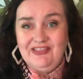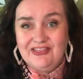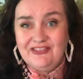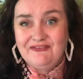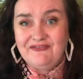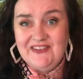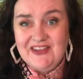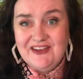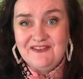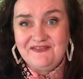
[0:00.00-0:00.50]
the
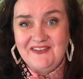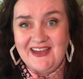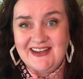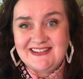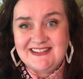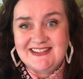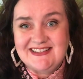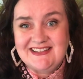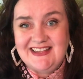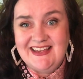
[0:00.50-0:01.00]
fear
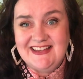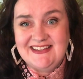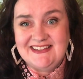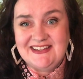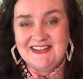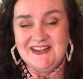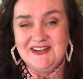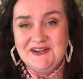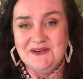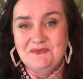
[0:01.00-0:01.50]
factor set
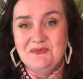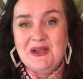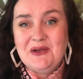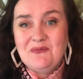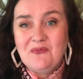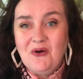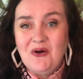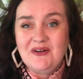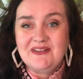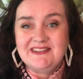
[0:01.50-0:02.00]
in. We
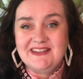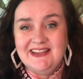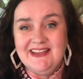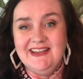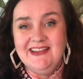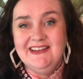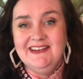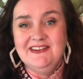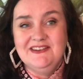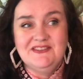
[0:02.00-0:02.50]
walked
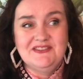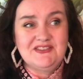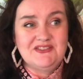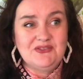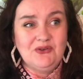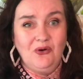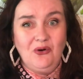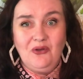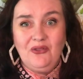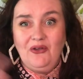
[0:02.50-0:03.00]
in,
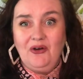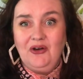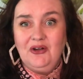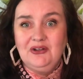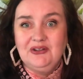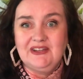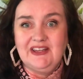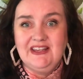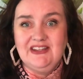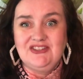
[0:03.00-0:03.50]
saw the whole
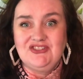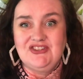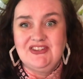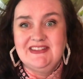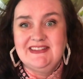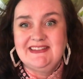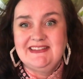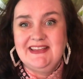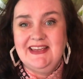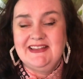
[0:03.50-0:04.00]
kitchen
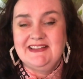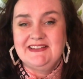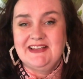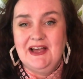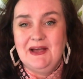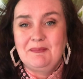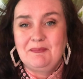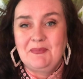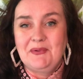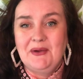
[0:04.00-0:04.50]
set
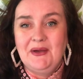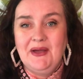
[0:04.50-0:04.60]
up,